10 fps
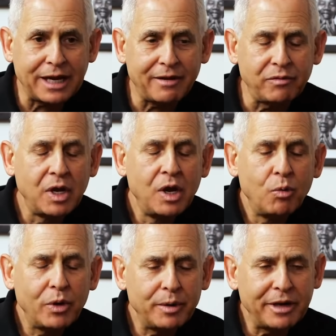I have
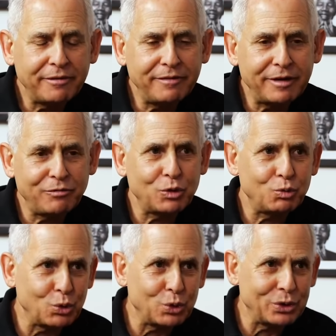one of my favorite
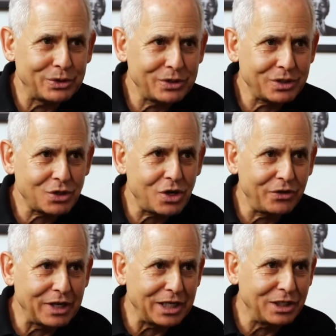rules. It's
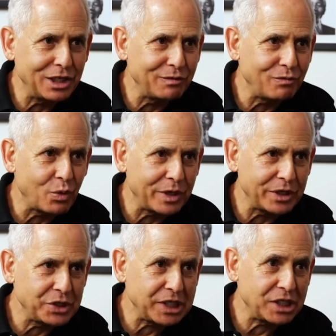called the
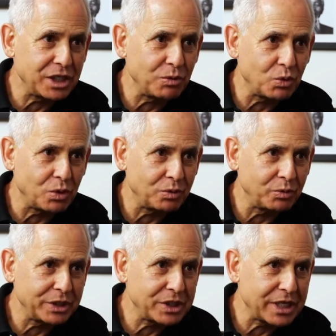1840 60 rule,
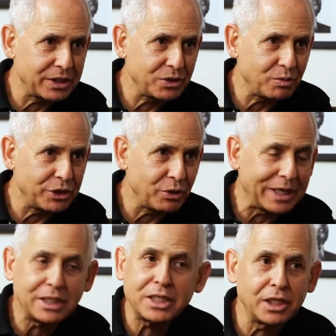which says when you're
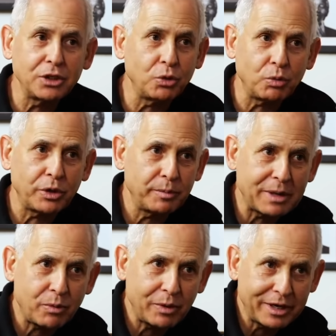18, you worry
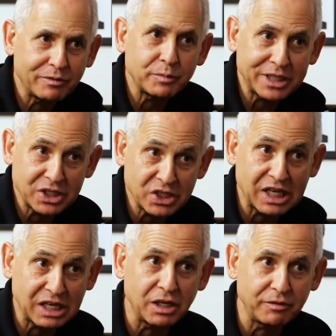about what everybody's
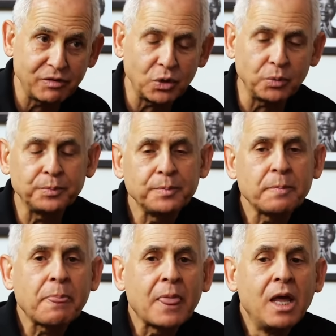thinking of you.
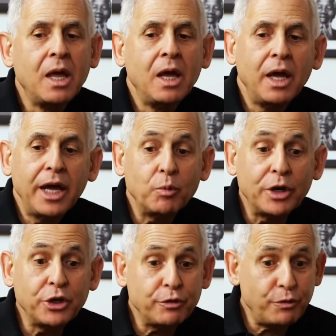And
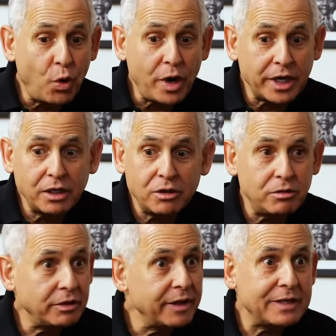when you're 40, you
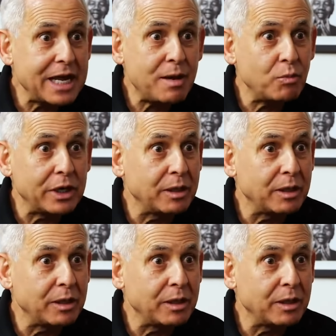don't give a damn what